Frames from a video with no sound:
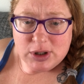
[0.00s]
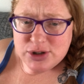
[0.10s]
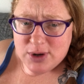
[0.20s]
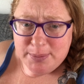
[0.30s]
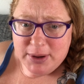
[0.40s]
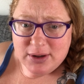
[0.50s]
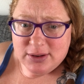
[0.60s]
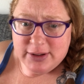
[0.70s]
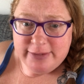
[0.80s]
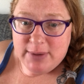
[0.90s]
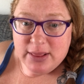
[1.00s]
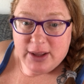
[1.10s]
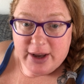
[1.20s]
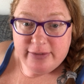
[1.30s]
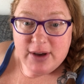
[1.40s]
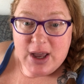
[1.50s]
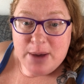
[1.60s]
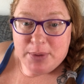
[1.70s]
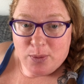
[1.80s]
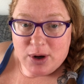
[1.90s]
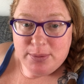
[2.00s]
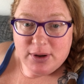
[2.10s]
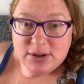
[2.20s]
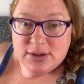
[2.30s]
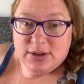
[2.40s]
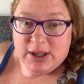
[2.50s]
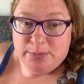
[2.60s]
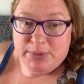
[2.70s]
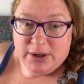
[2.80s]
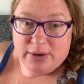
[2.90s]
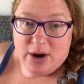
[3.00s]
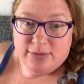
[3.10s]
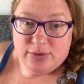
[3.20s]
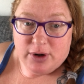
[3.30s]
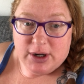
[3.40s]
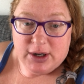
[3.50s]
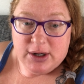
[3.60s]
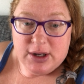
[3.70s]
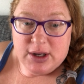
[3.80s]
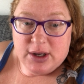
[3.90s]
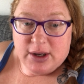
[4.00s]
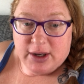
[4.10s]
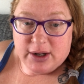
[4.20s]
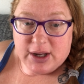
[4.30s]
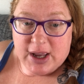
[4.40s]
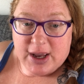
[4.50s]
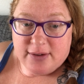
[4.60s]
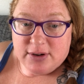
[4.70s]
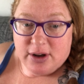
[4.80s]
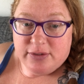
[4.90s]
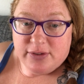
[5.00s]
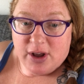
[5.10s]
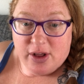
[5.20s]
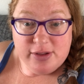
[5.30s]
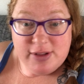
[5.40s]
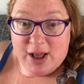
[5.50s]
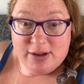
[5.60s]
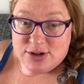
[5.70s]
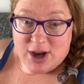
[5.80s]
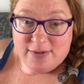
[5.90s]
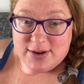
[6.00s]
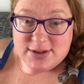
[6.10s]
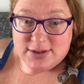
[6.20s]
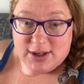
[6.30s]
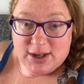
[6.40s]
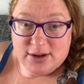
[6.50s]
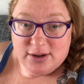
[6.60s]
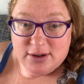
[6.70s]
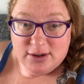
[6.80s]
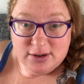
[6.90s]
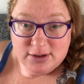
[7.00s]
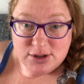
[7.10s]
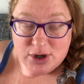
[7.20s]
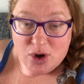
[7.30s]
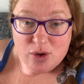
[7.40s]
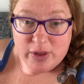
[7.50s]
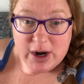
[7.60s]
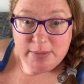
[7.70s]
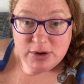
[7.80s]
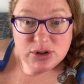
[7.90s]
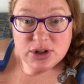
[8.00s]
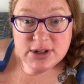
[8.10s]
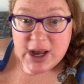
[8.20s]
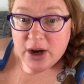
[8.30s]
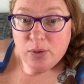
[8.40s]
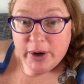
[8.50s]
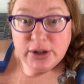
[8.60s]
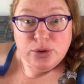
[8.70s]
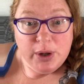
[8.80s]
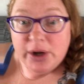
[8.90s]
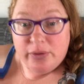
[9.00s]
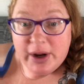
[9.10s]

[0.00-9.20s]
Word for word: I just want to be able to live my life, but I want to be able to like be around for it, and and I have enough health knowledge, obviously, to know that I'm just not quite doing it